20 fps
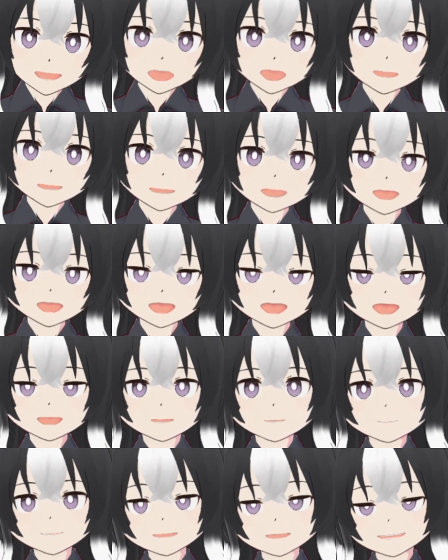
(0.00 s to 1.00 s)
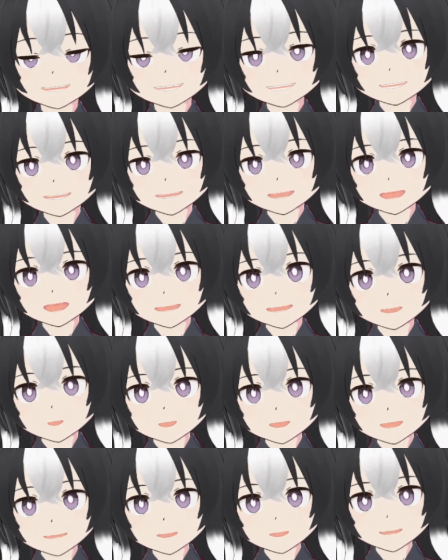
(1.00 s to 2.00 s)
that,
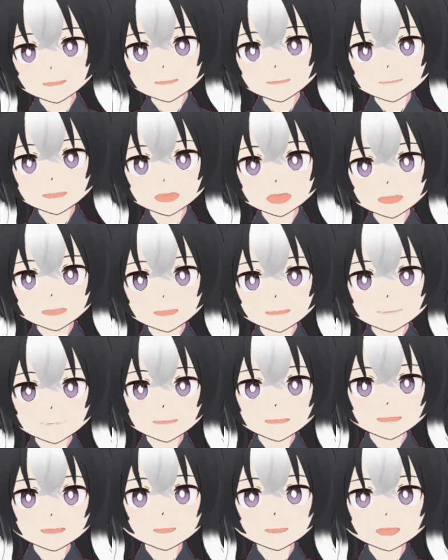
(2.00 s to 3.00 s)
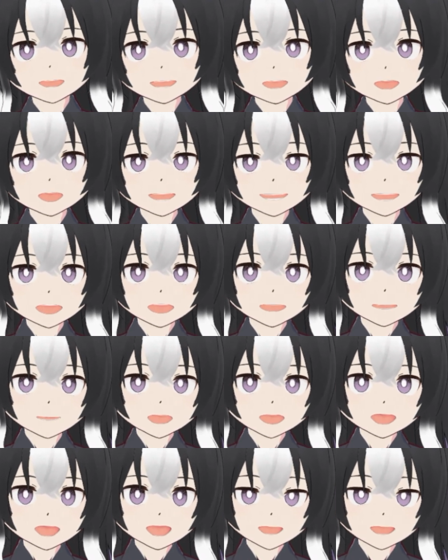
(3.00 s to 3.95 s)
2024 is the year MadPat,